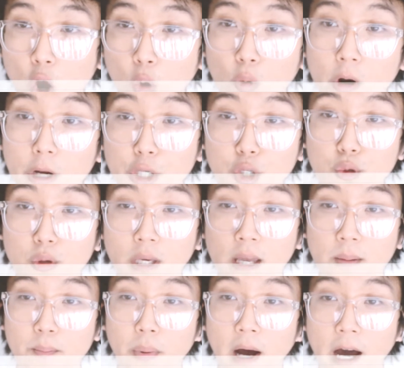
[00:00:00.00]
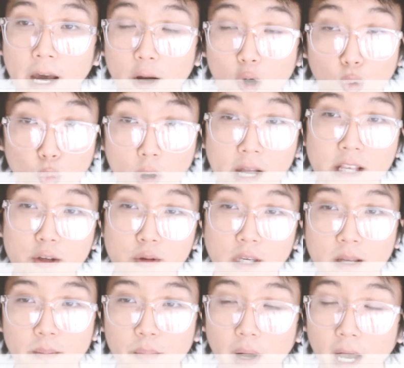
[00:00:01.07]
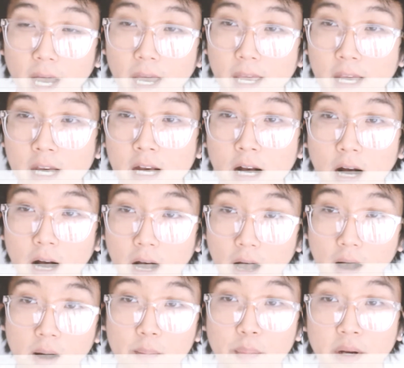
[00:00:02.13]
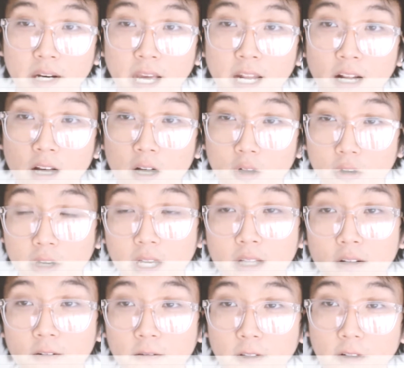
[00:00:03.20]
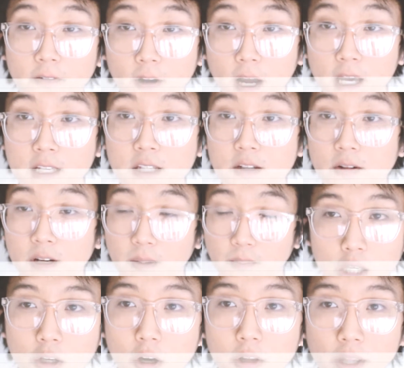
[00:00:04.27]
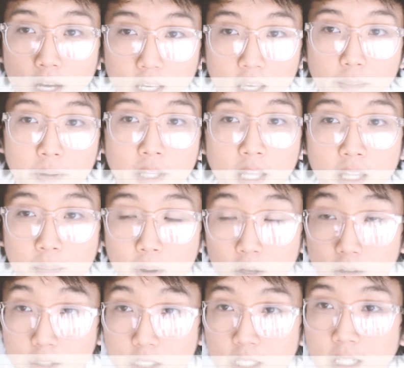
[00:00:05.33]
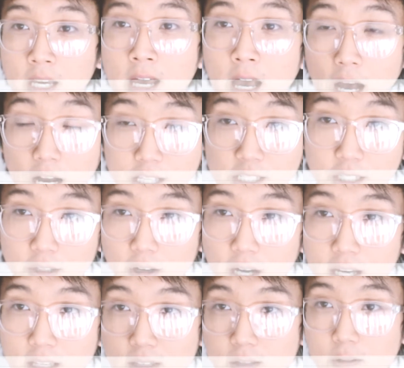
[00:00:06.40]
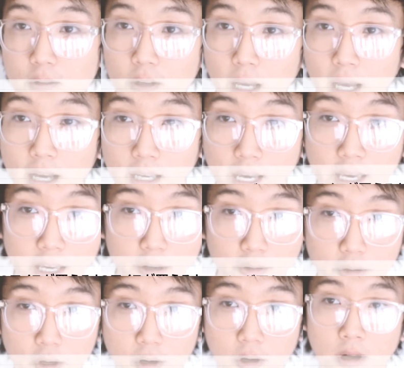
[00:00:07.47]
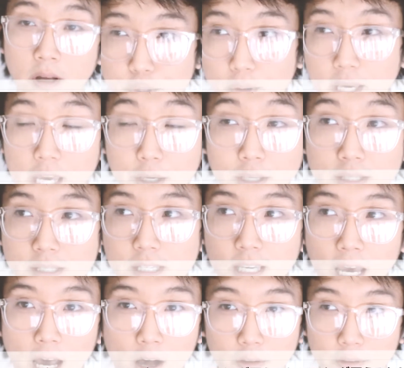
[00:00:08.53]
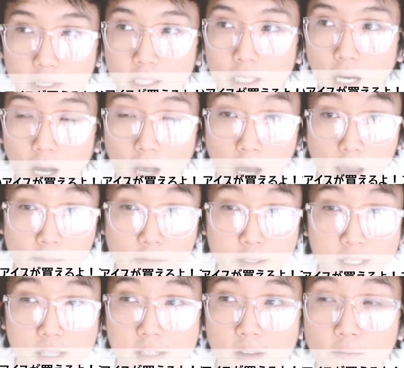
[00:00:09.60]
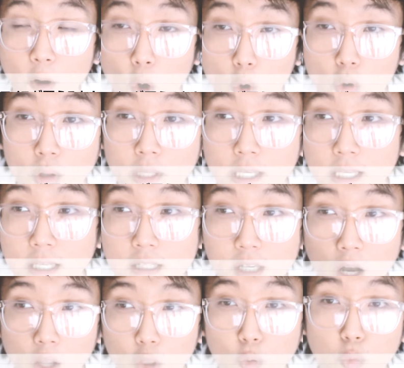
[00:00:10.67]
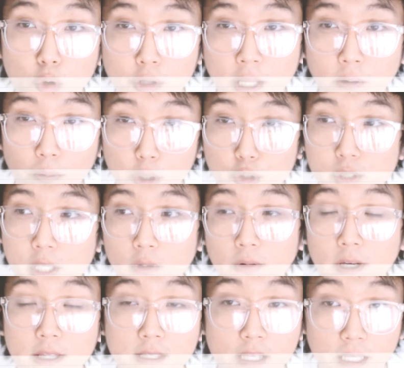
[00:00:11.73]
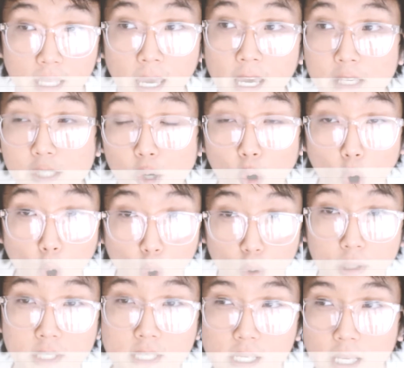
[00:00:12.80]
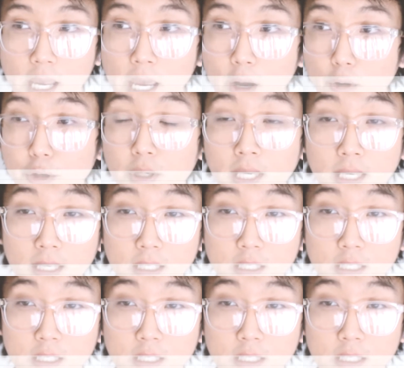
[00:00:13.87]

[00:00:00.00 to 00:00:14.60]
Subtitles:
where you can buy, or when you can buy, banana coriander flavor ice cream. Kyou dake banana pakuchi aji no aisu ga kaeru yo. So yeah, you can see how the emphasis of only is on the word that we used it with today. So only today, or you can